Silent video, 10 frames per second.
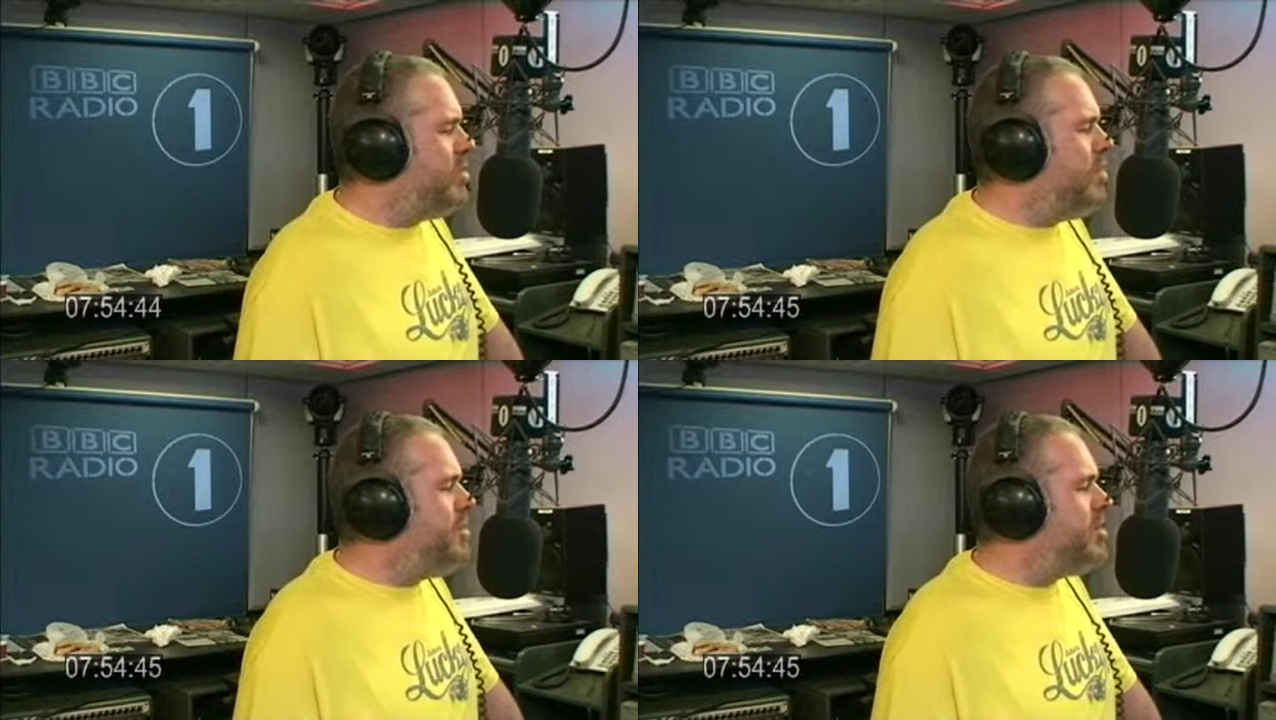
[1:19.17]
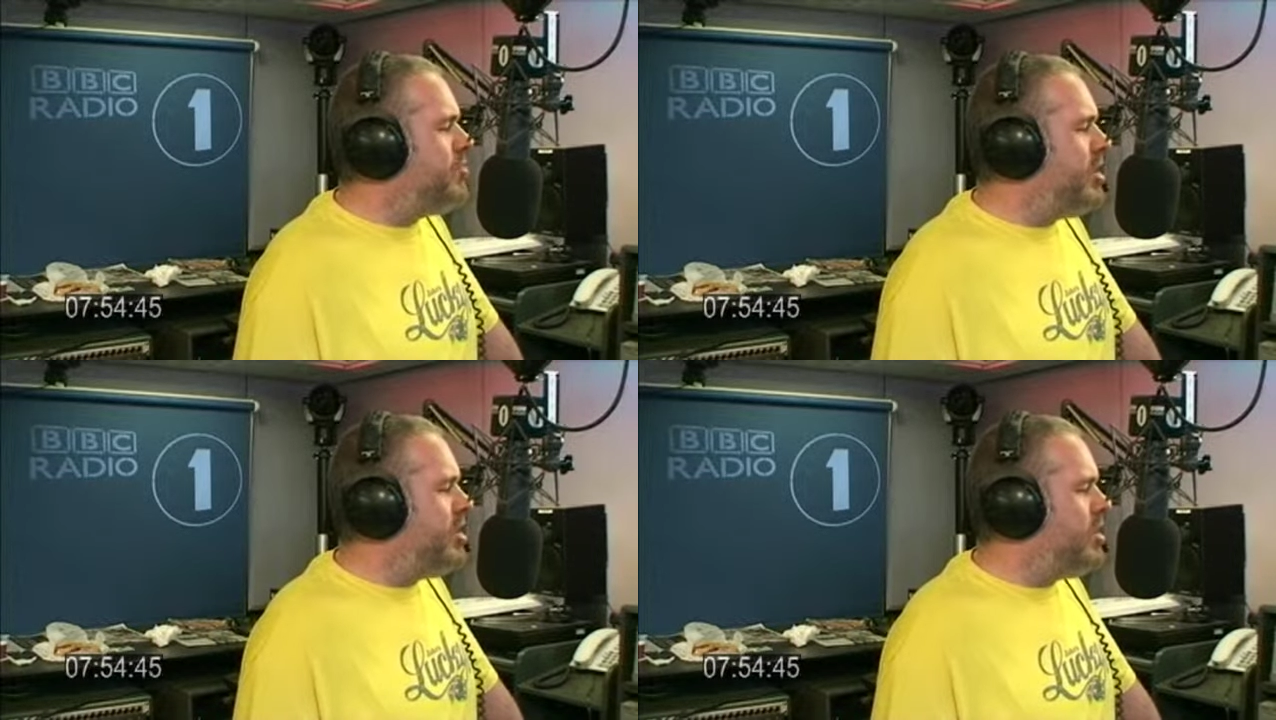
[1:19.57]
we've been on the
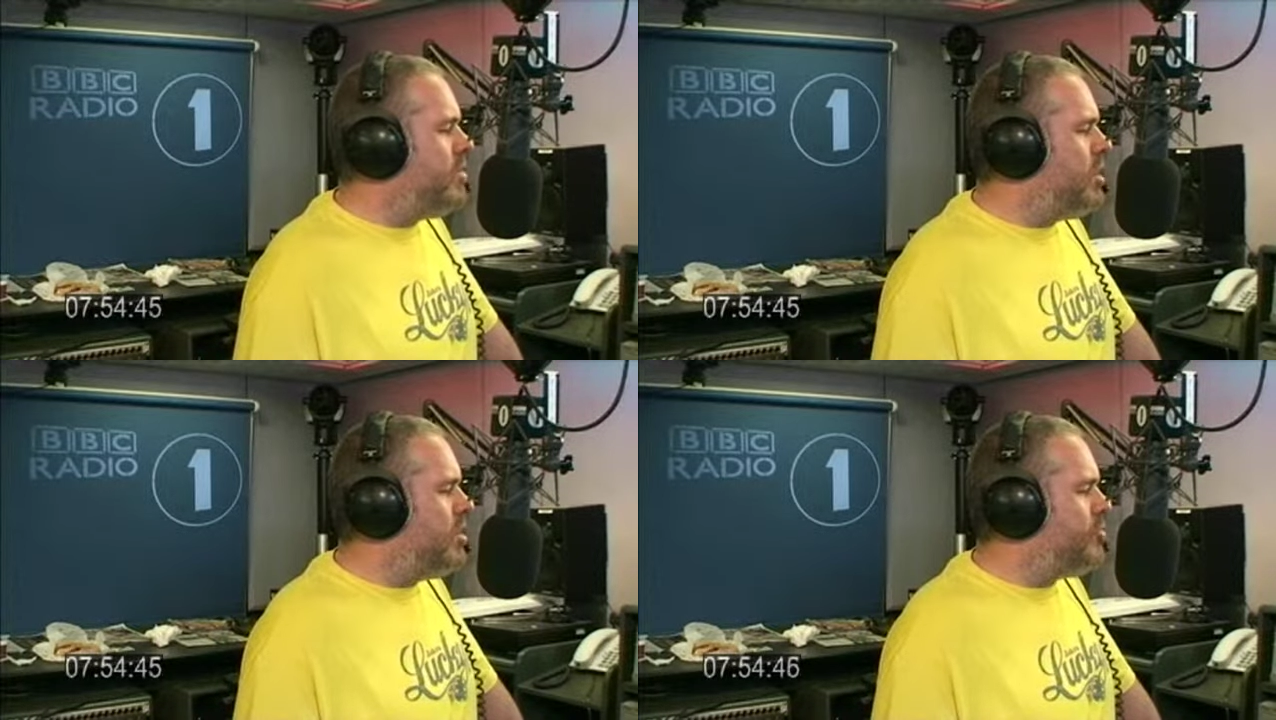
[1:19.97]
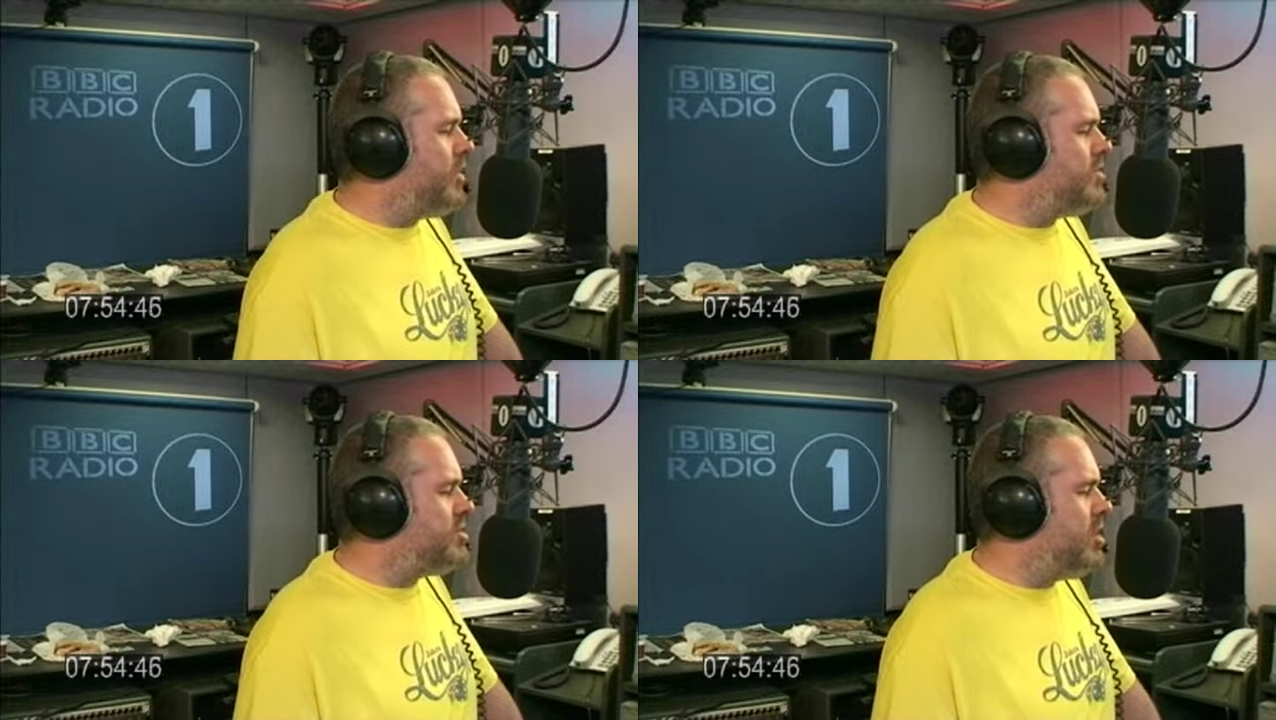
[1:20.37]
radio on The
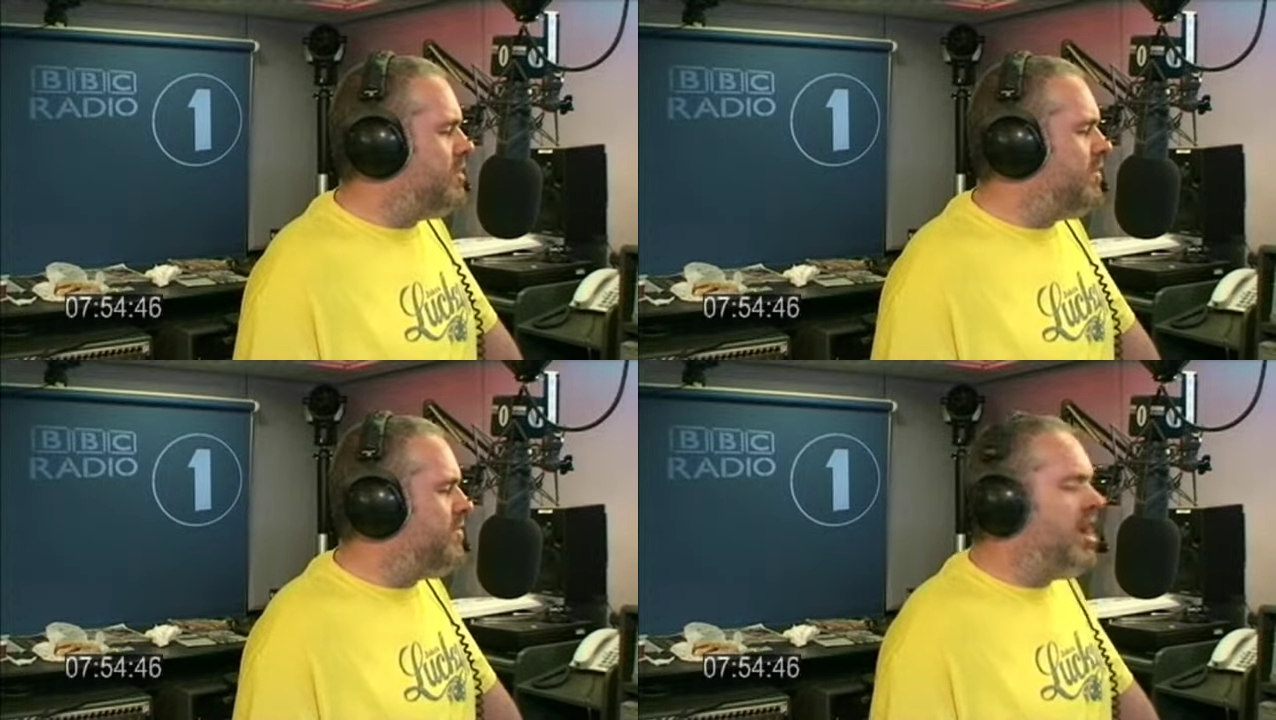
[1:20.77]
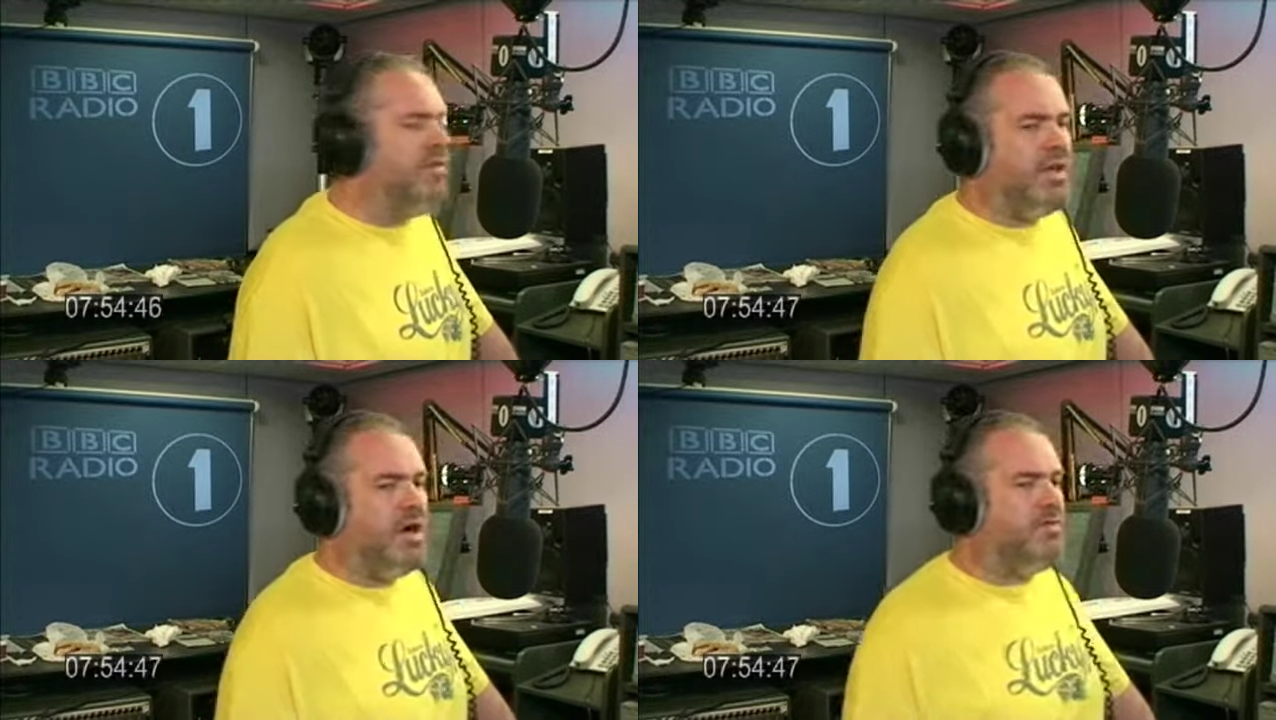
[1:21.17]
Breakfast Show for
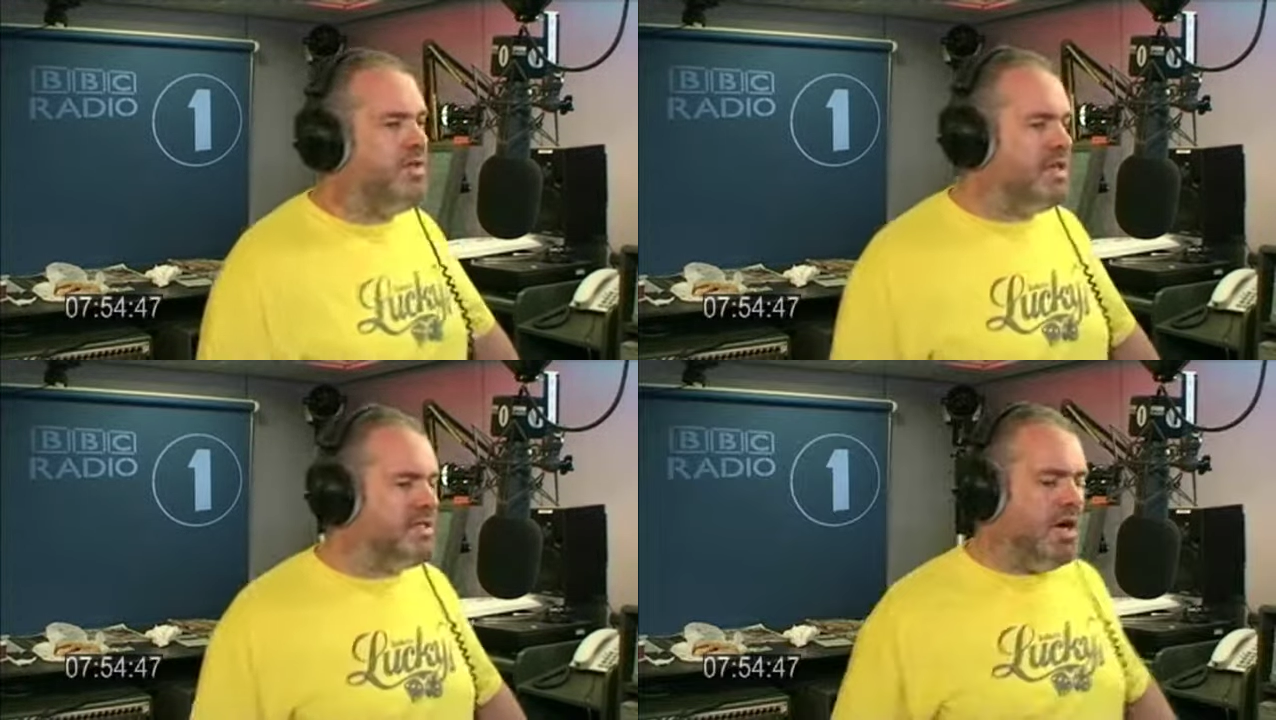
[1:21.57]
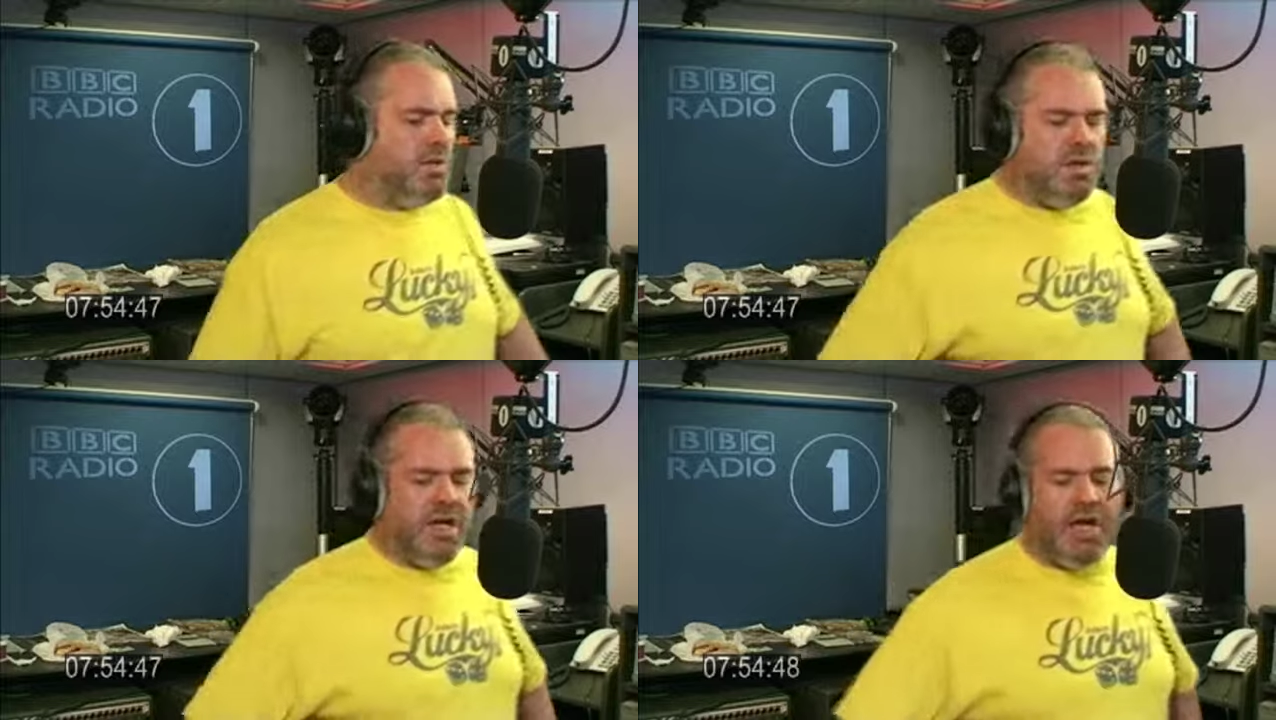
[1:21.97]
five and a half years. I
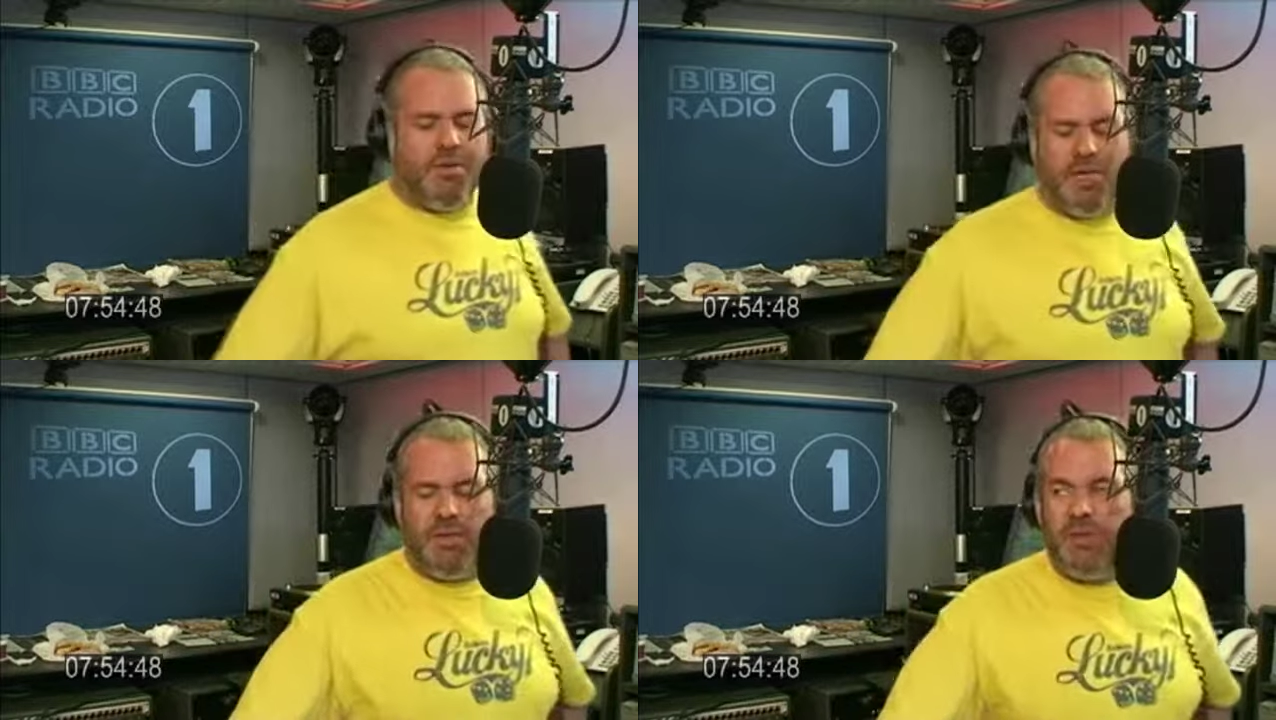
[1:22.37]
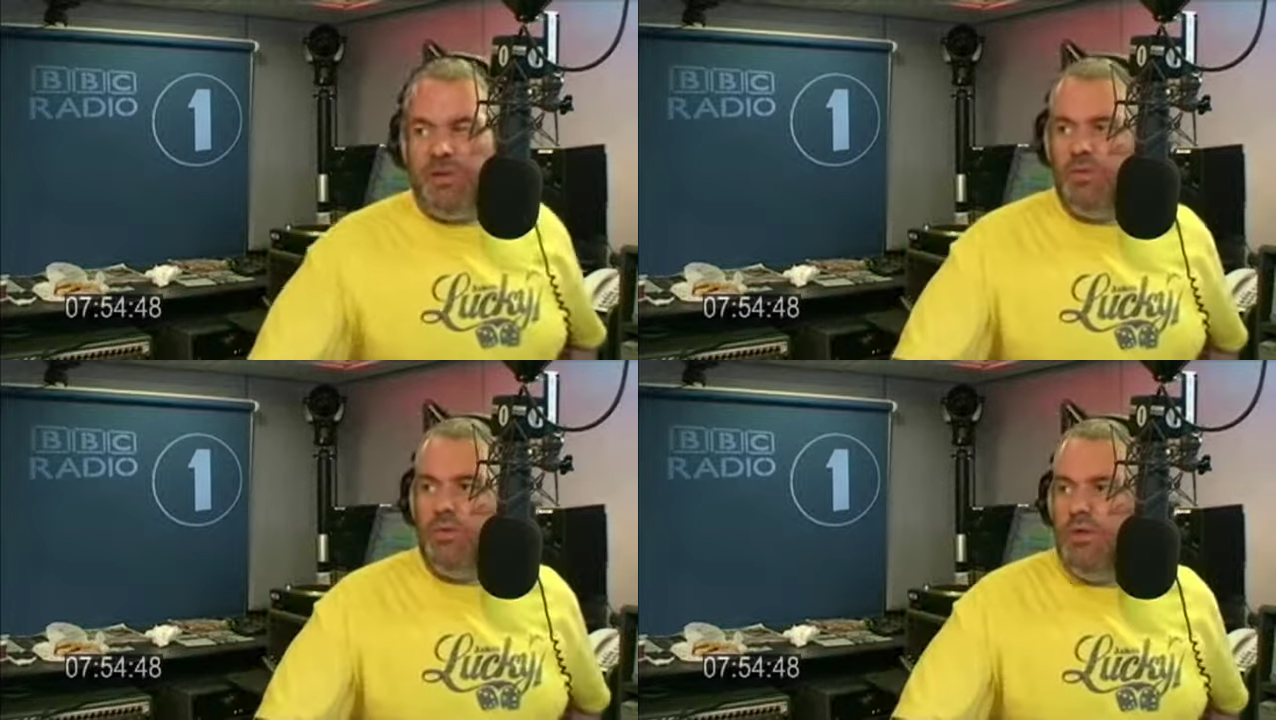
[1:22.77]
wonder how many
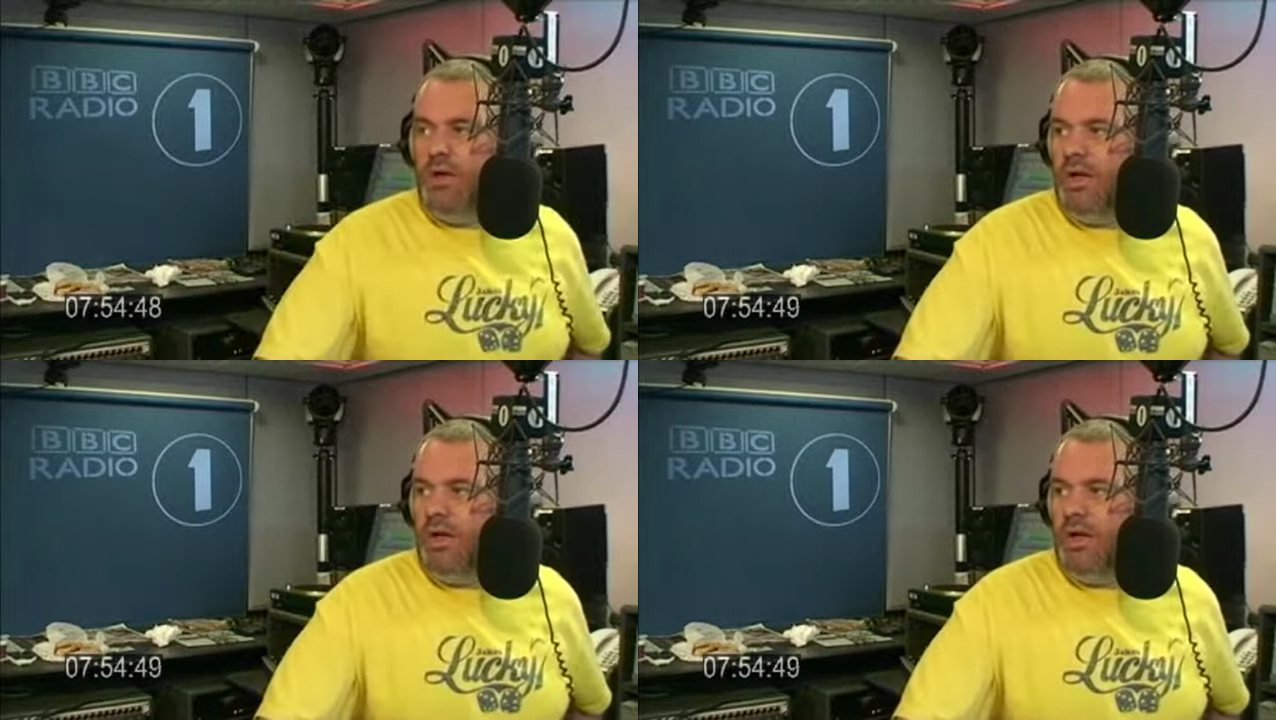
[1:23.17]
people.